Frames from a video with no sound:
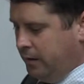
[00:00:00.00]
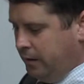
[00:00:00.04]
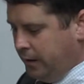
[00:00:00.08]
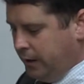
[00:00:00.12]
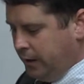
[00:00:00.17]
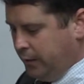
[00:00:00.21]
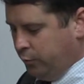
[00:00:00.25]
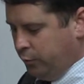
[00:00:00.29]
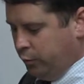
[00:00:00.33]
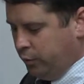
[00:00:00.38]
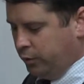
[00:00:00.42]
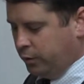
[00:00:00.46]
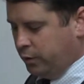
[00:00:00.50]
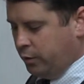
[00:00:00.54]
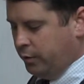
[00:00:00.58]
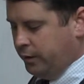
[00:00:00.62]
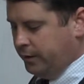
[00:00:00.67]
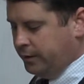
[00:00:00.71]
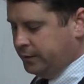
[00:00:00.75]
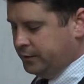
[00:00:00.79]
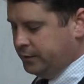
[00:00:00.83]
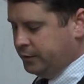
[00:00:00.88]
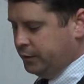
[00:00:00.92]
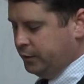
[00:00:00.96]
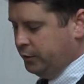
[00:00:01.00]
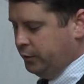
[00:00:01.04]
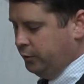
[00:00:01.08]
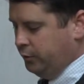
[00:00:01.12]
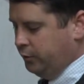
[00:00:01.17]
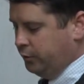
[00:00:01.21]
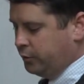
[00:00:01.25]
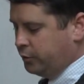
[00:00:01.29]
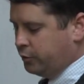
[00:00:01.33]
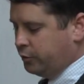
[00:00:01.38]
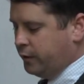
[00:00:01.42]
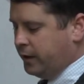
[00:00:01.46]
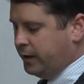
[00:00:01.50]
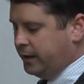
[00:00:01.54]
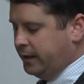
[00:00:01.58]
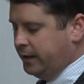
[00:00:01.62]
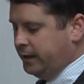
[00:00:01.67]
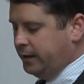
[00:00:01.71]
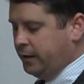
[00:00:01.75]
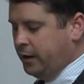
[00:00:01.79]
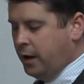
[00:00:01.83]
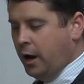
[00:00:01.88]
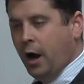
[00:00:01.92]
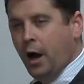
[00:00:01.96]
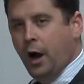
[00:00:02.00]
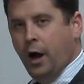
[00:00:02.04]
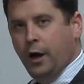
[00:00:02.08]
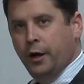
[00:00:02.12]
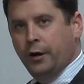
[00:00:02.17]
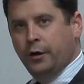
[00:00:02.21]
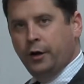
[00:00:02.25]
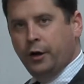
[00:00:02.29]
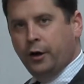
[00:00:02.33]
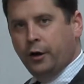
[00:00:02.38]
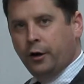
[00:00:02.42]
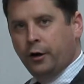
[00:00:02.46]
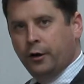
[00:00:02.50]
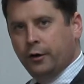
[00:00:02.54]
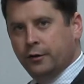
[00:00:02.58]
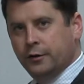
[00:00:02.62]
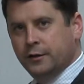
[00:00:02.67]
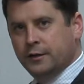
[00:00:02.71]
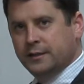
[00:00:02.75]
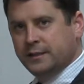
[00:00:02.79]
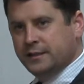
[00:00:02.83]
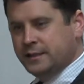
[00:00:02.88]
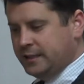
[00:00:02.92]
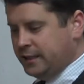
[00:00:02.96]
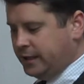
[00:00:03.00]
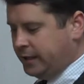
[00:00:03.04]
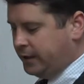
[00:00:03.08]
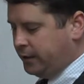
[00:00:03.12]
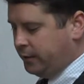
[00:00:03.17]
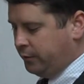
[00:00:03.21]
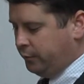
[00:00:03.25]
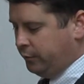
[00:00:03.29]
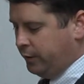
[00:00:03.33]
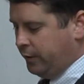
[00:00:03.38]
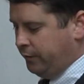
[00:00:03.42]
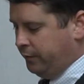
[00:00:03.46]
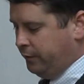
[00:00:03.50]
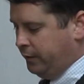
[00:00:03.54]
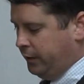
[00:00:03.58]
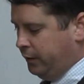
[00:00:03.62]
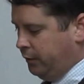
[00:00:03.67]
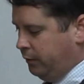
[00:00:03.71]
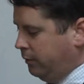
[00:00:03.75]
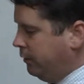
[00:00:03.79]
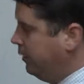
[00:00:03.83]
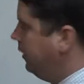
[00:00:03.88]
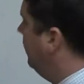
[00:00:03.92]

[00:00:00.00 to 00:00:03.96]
And we're going to credit unearned ticket revenue